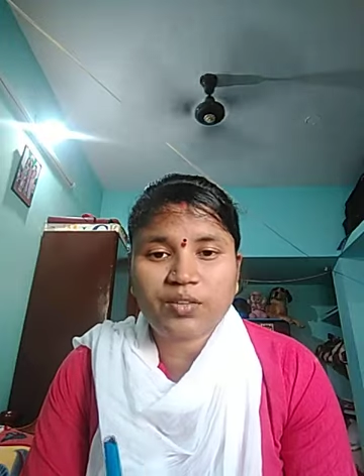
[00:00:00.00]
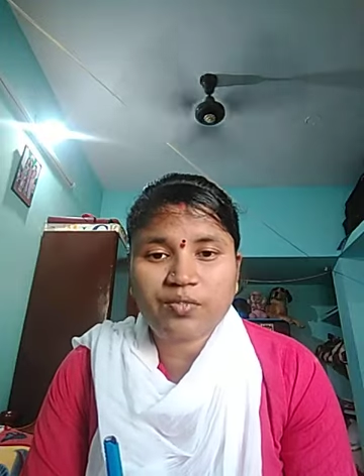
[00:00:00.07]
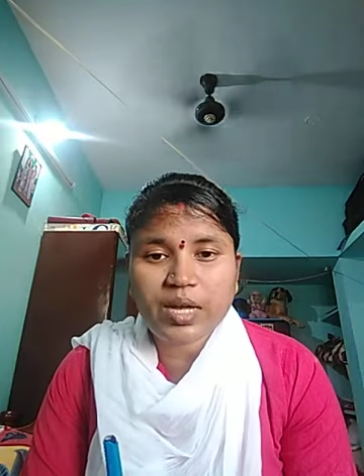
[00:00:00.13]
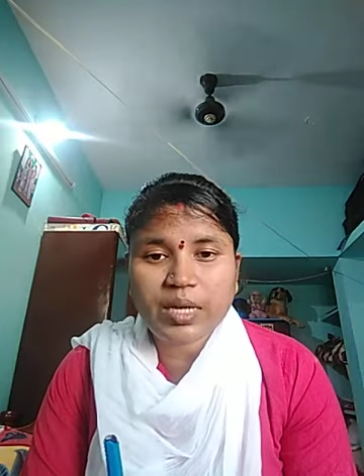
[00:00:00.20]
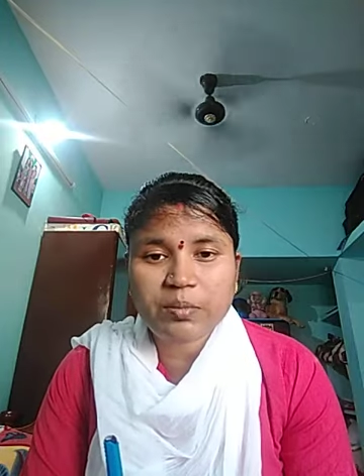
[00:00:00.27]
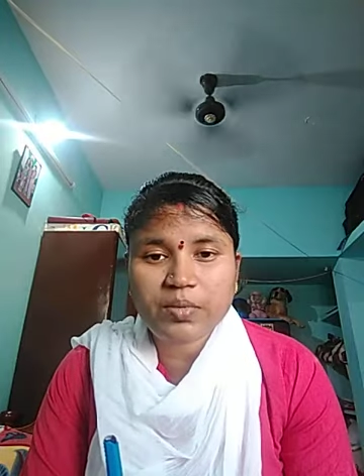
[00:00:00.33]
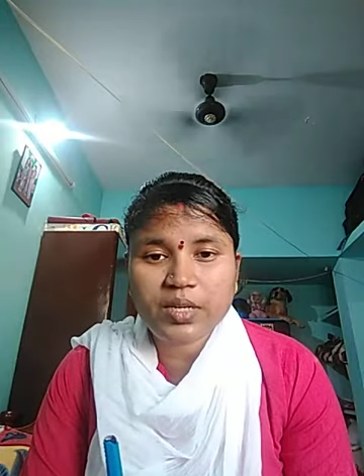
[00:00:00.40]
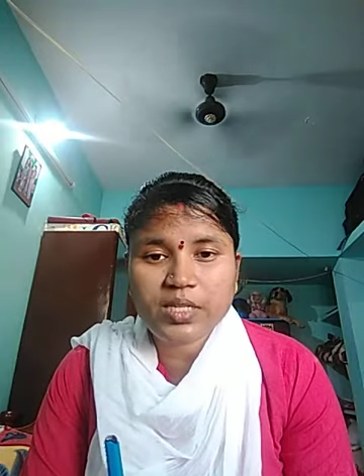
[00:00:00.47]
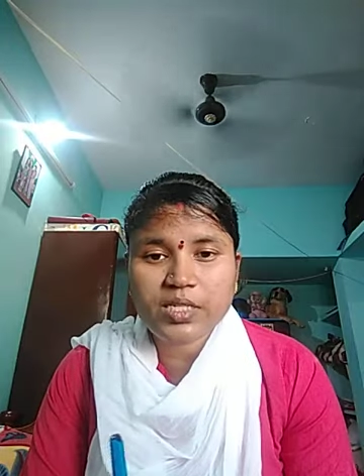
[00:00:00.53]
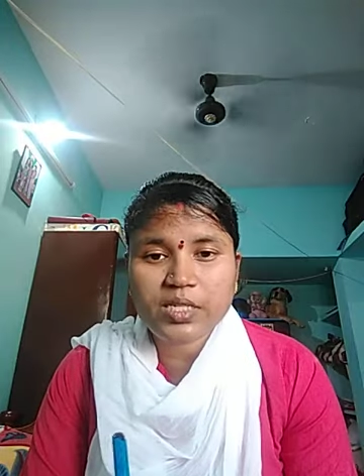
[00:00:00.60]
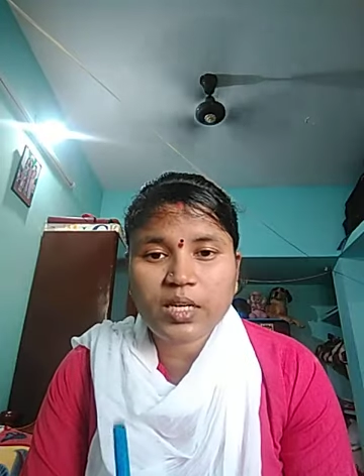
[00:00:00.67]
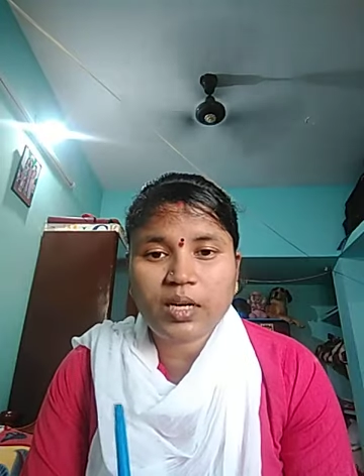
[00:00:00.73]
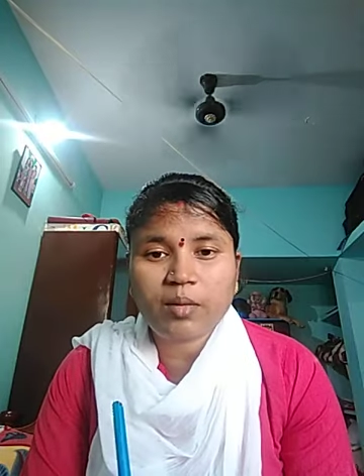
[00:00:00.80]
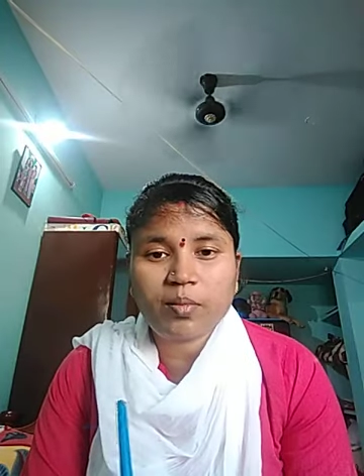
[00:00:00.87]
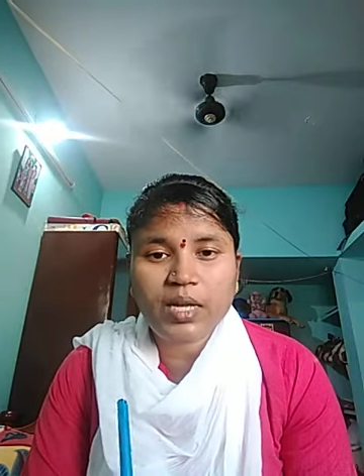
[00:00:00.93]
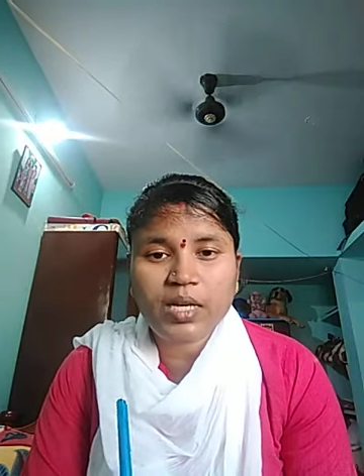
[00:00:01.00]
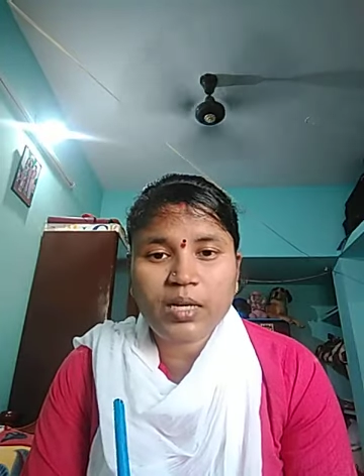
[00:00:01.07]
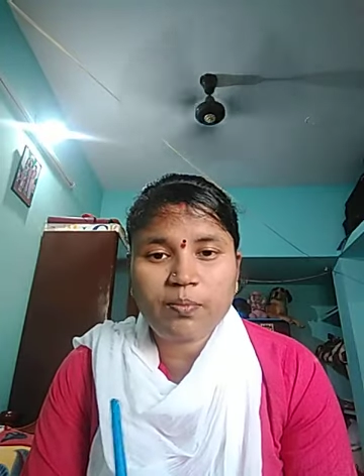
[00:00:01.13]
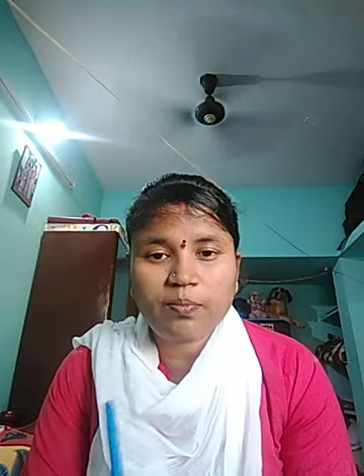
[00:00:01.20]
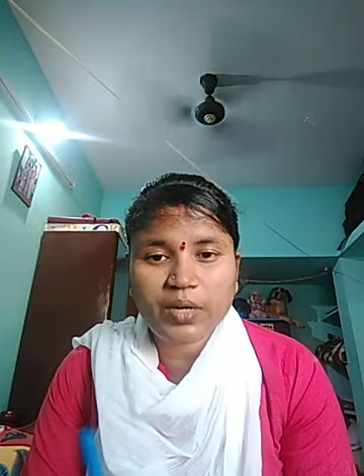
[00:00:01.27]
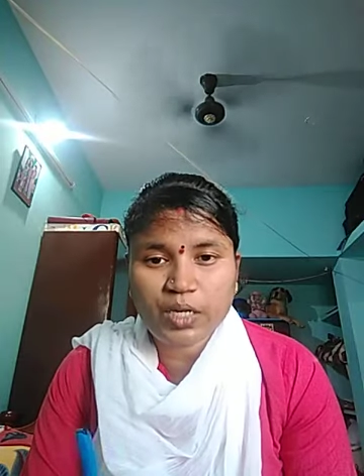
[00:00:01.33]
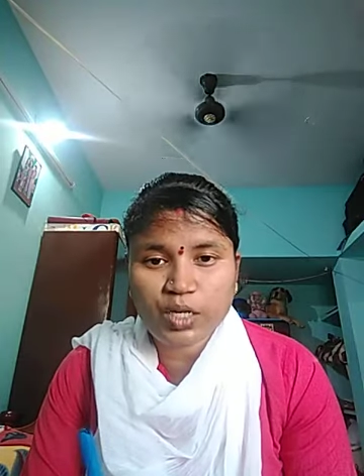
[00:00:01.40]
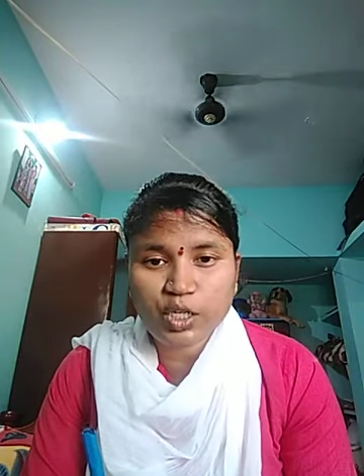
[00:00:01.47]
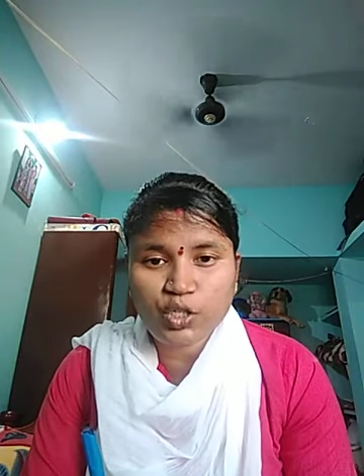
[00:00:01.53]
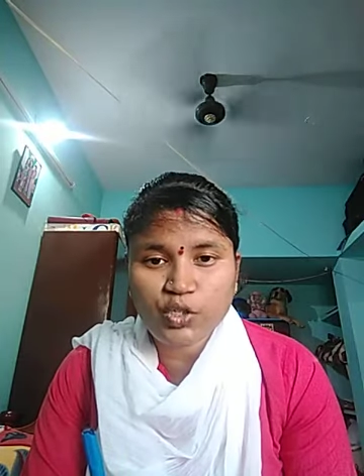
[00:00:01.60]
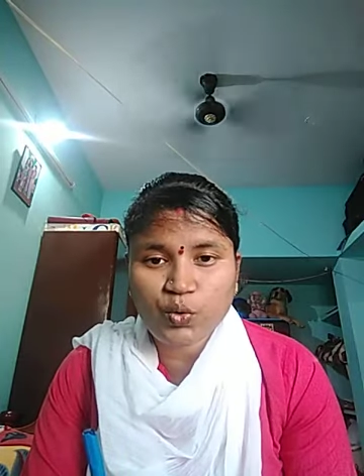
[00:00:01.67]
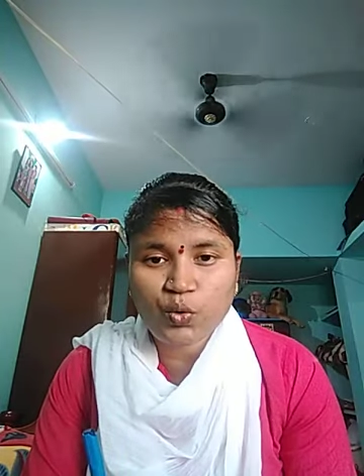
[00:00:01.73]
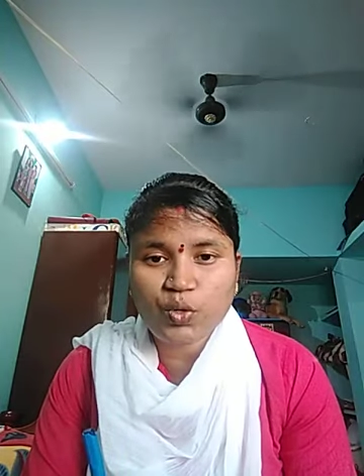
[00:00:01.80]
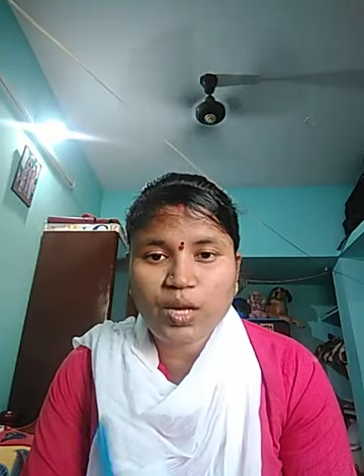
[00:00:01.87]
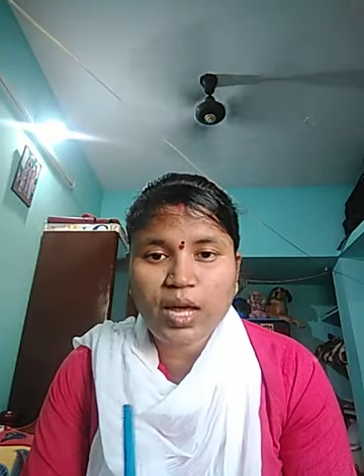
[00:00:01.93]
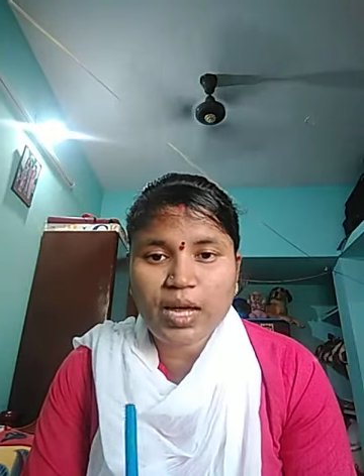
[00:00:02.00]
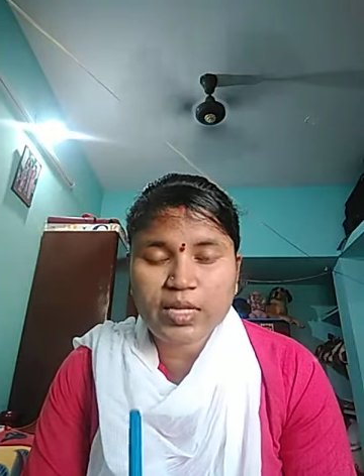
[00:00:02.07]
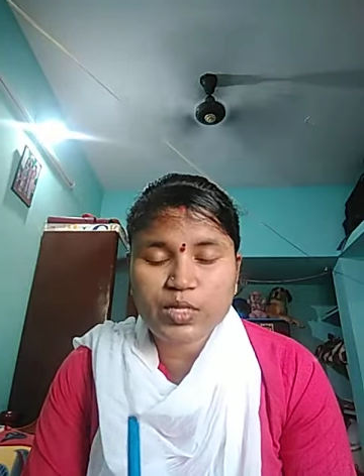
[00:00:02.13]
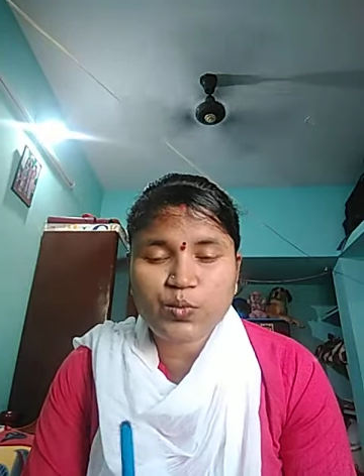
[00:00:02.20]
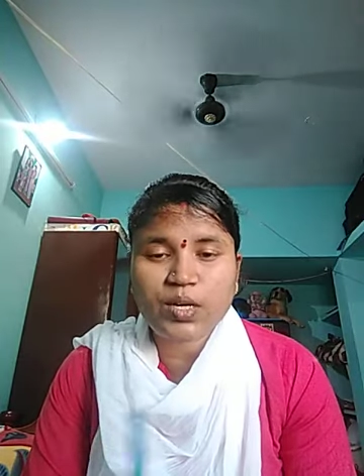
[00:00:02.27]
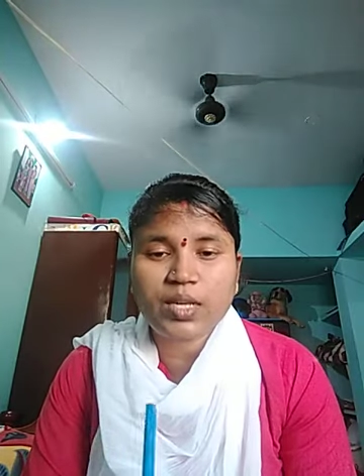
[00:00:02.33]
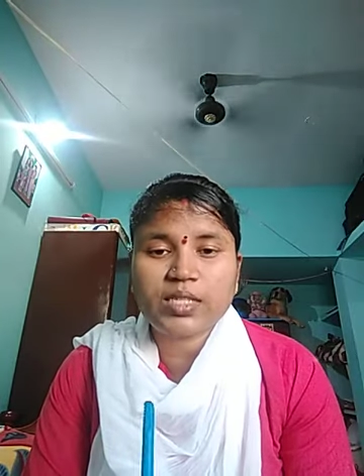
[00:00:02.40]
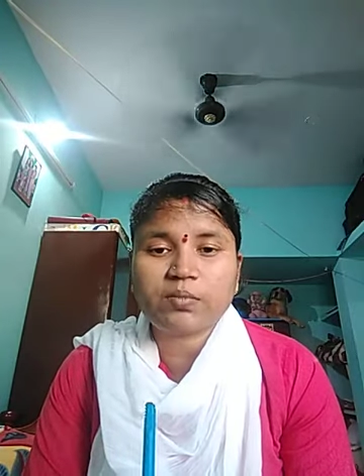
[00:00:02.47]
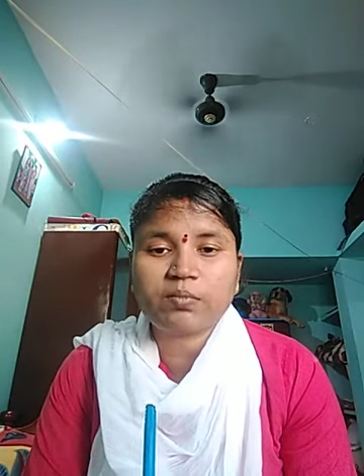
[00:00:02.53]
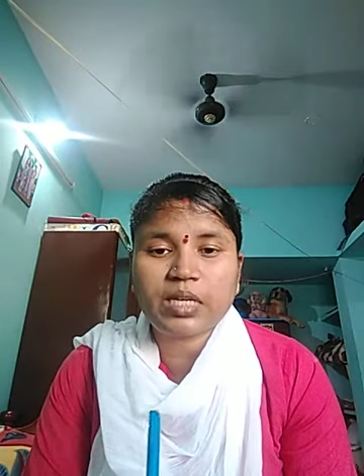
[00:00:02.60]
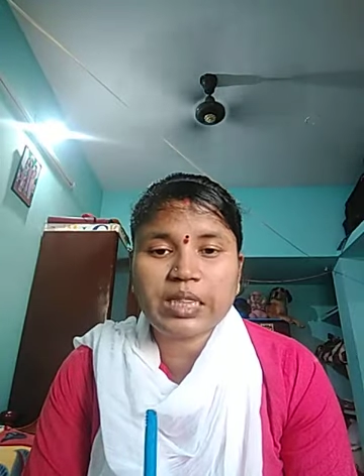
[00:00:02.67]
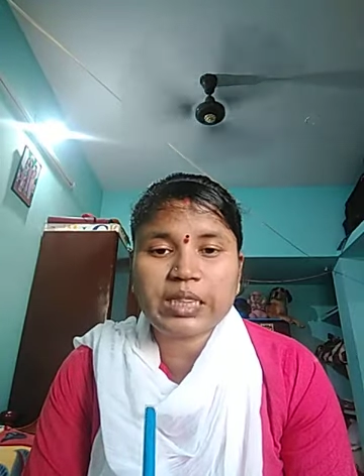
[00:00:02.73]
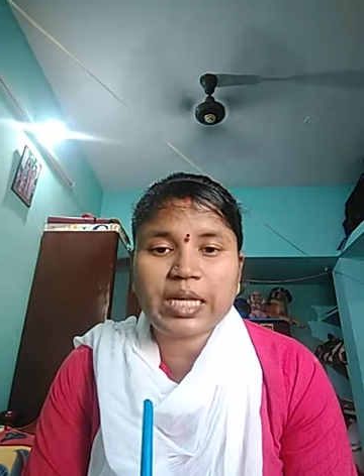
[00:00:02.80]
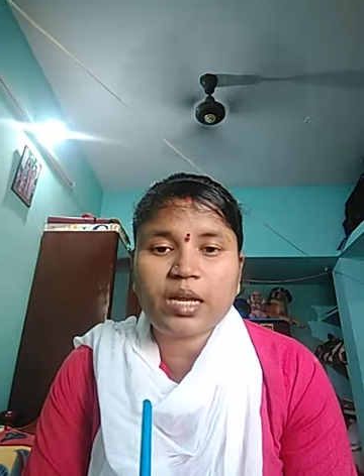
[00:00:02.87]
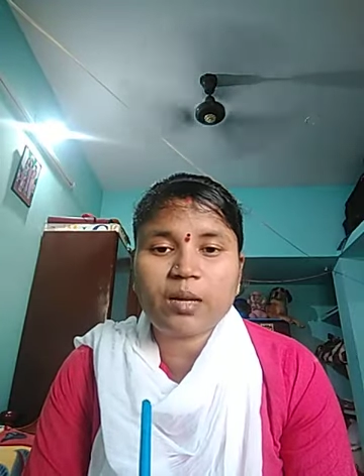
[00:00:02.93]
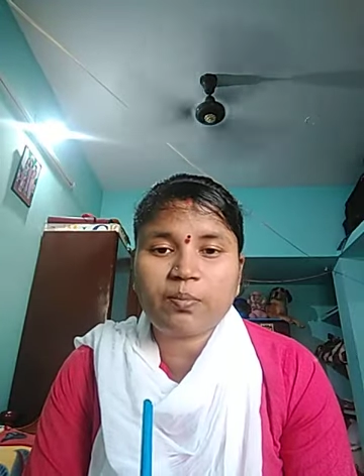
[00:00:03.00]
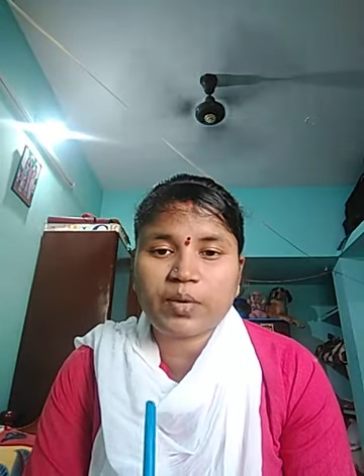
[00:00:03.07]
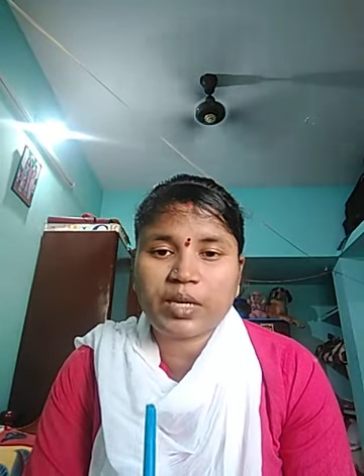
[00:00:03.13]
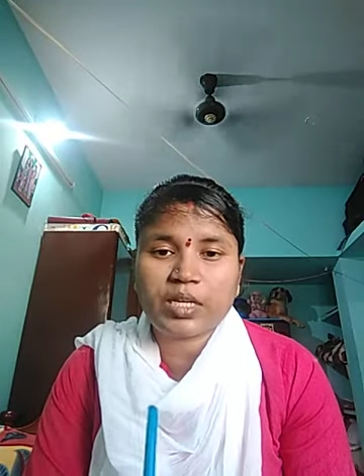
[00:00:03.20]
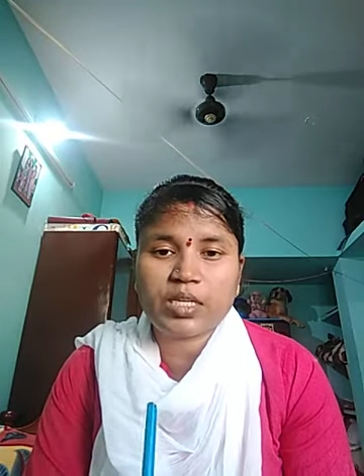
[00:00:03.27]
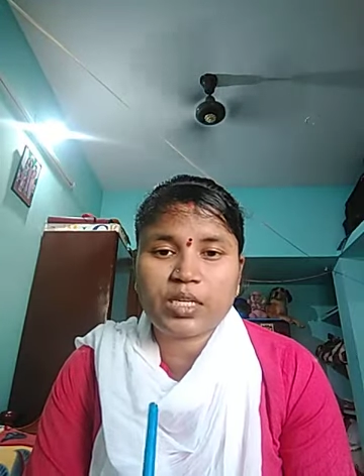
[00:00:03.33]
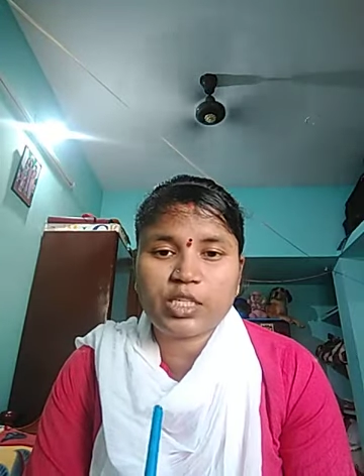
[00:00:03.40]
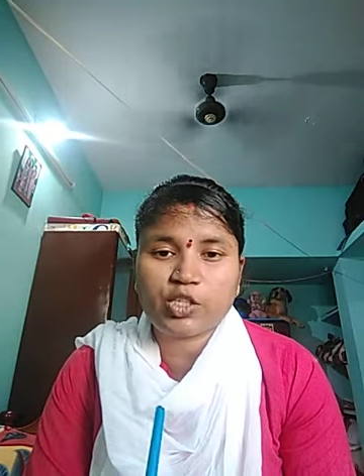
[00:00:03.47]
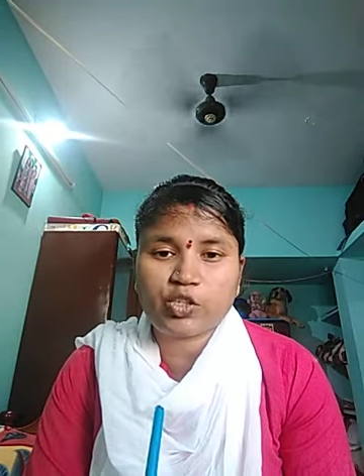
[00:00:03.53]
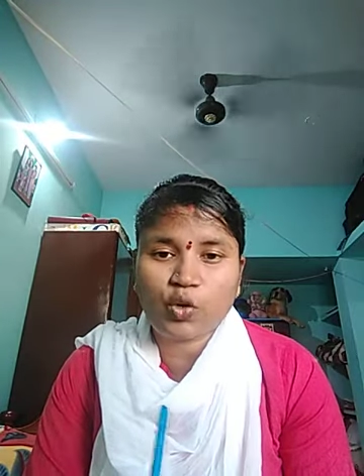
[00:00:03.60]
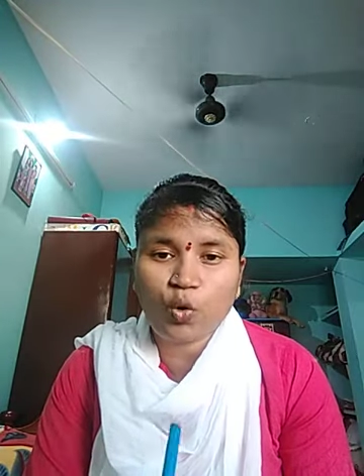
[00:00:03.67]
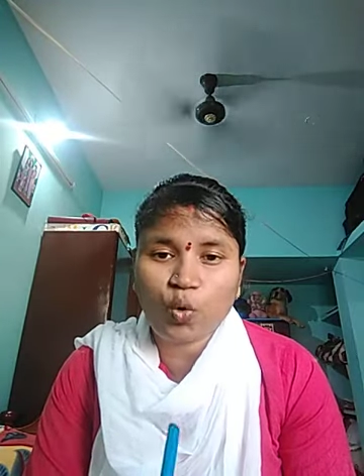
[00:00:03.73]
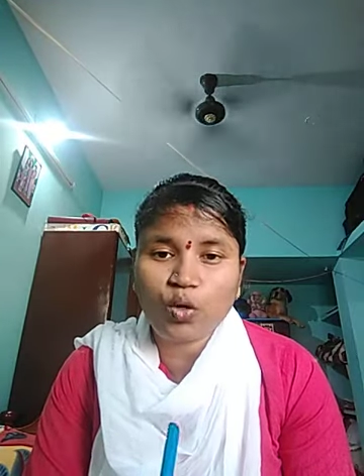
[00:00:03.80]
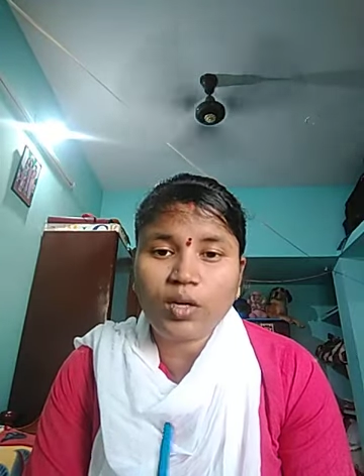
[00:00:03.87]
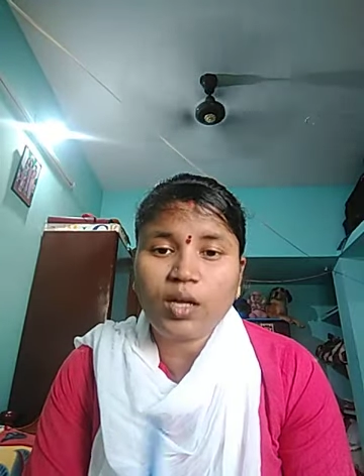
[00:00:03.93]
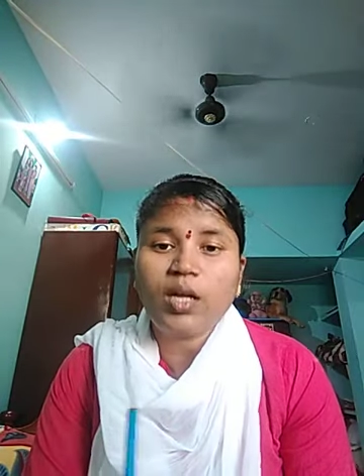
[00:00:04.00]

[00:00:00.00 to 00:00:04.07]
administered are mainly prednisone as well as methylprednisolone.